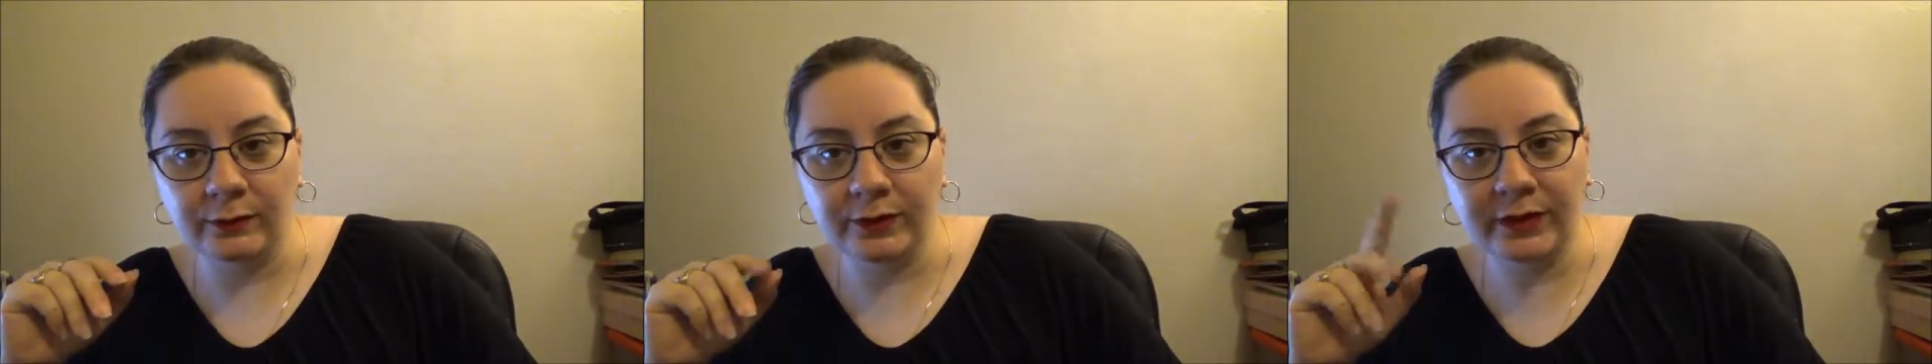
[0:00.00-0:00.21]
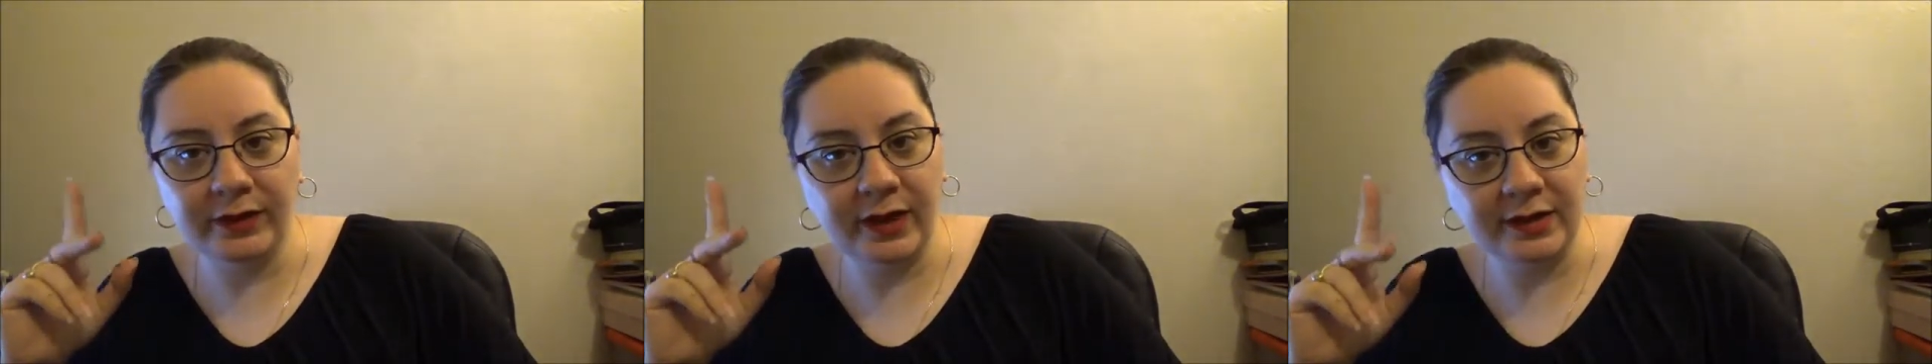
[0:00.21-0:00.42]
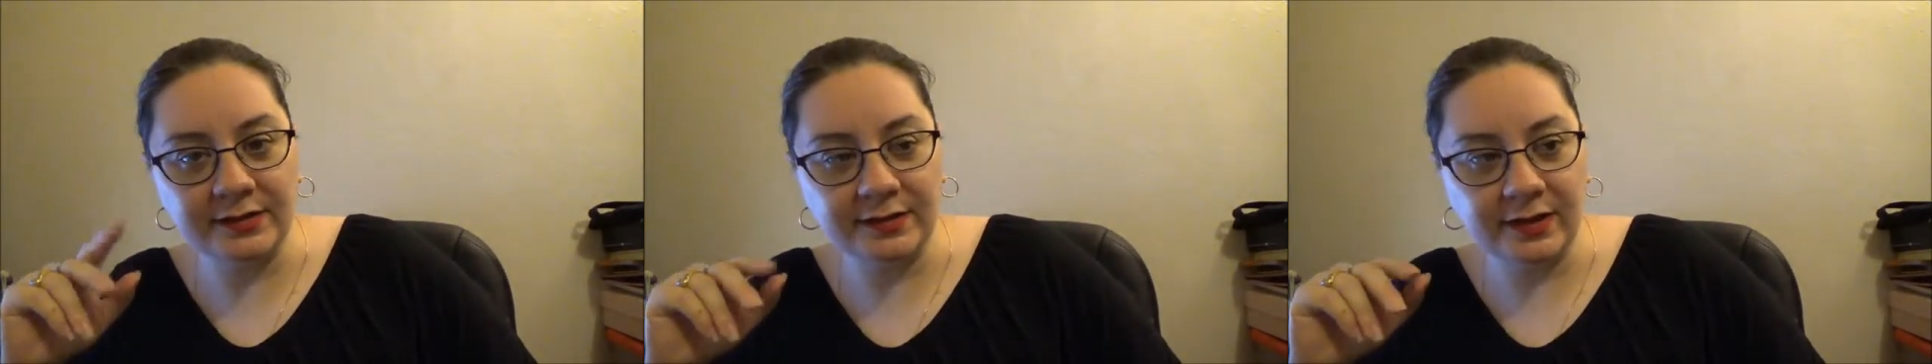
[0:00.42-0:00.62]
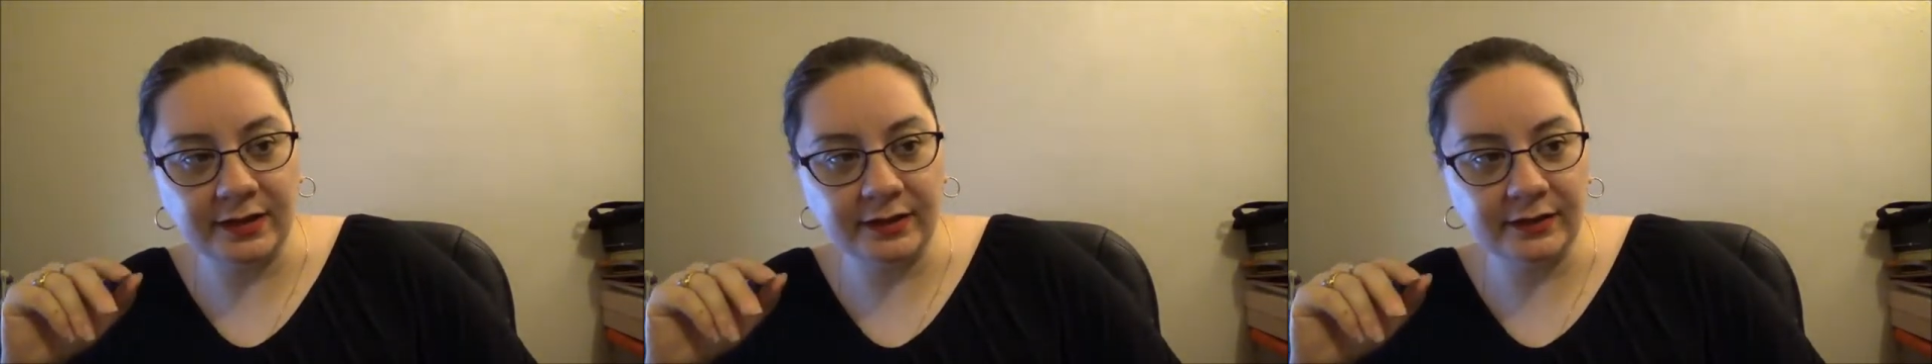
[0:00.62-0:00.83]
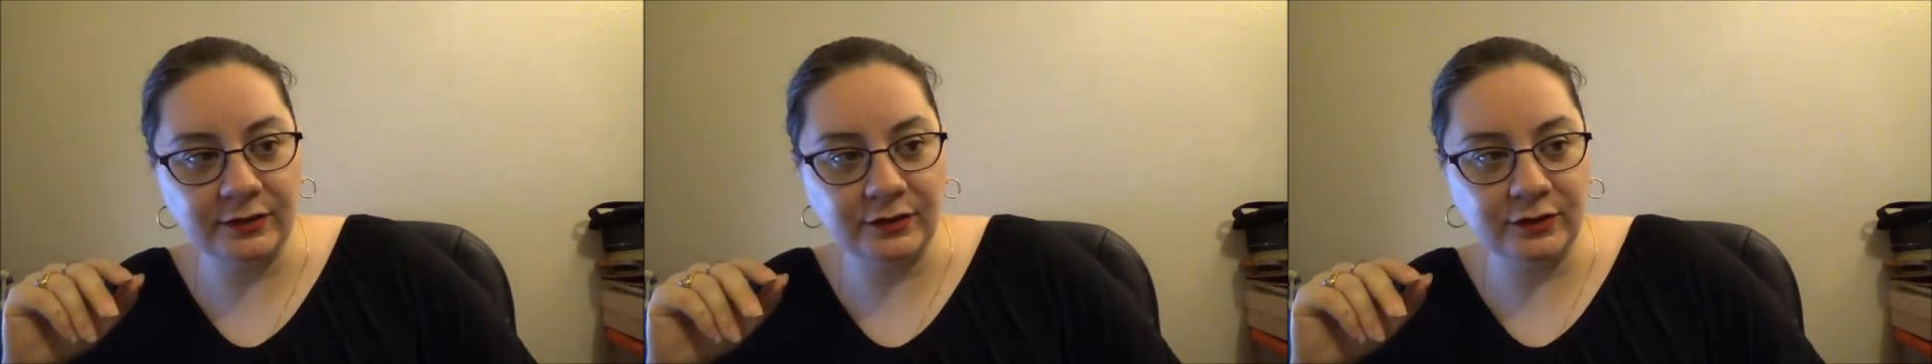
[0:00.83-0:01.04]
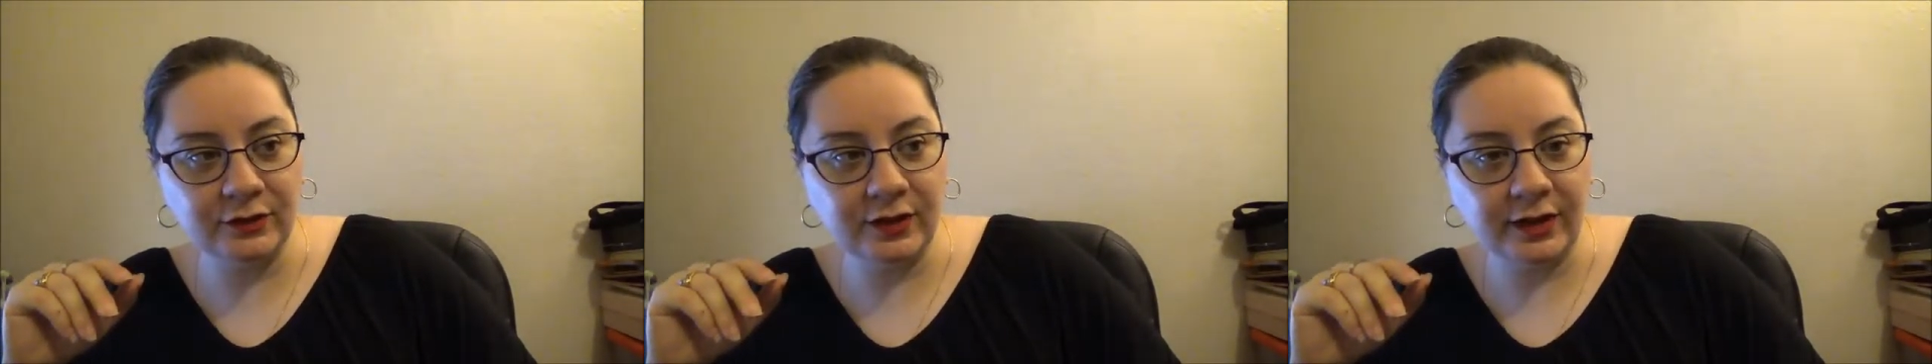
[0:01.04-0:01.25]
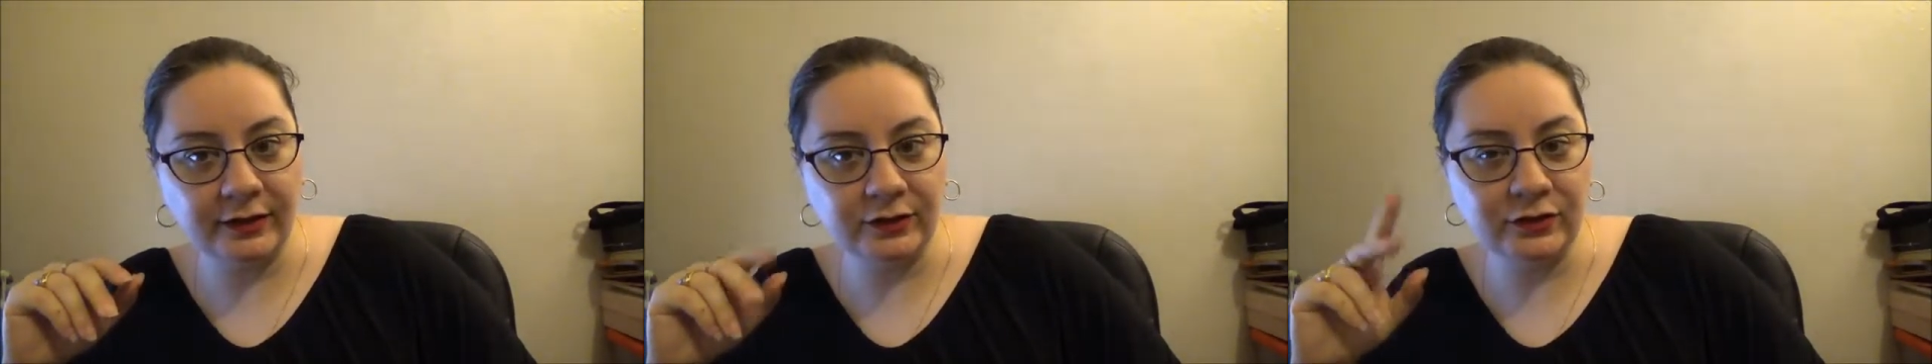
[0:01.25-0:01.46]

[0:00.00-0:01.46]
What do you guys think? Do you like?